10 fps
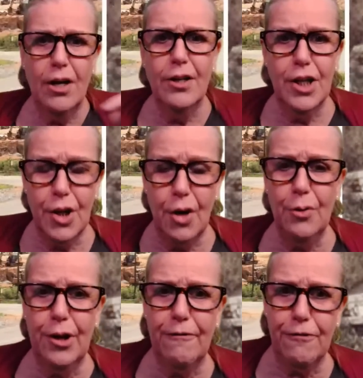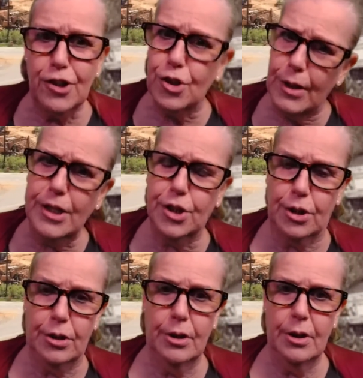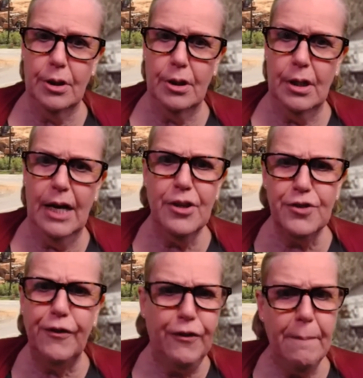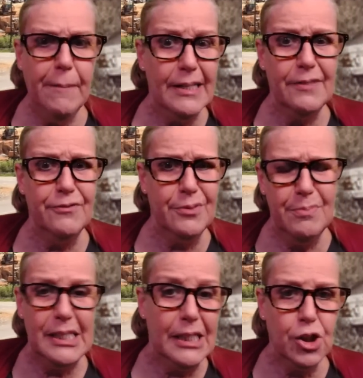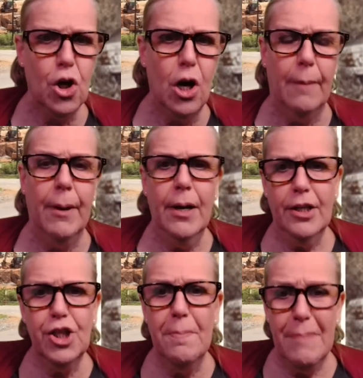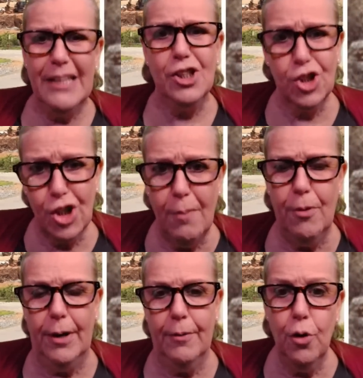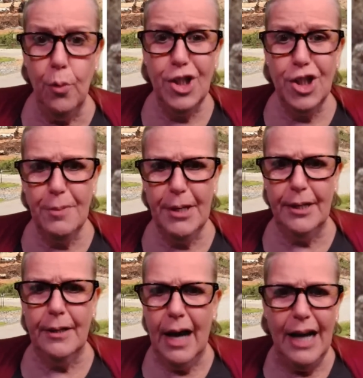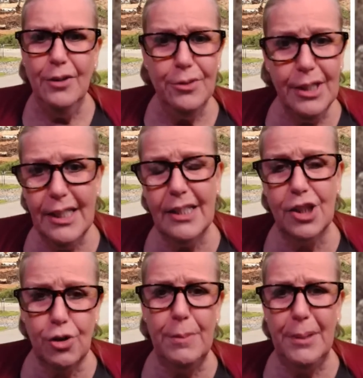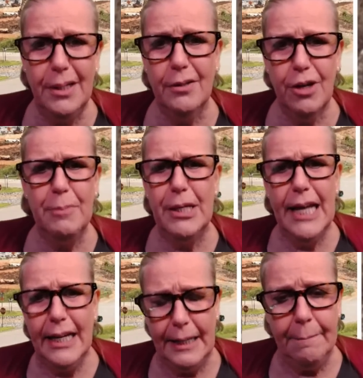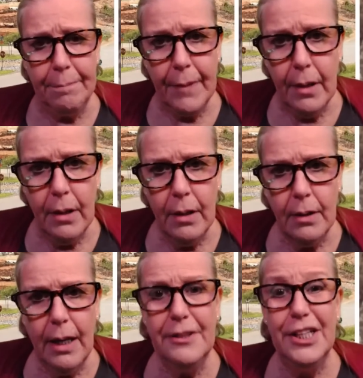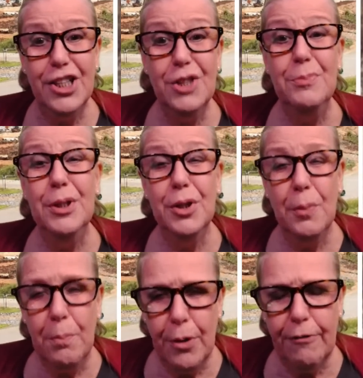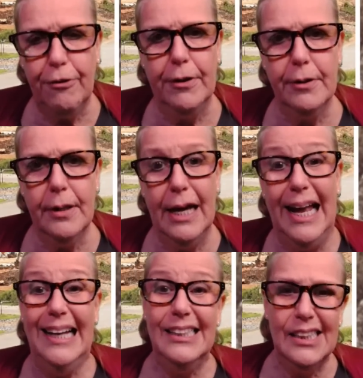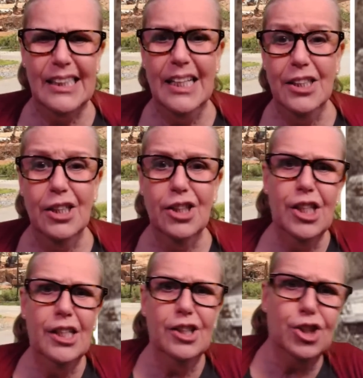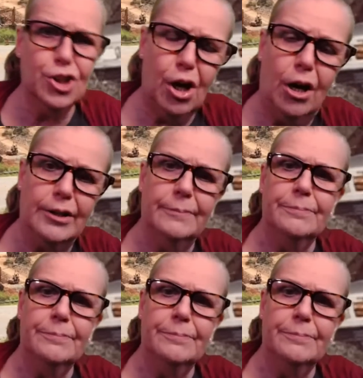going to go there for a stranger and there's 15 minutes of missing time. She met someone. Who would she meet? I don't think it's creepy, creepy daddy. I think she's meeting her boyfriend. And then she is shot.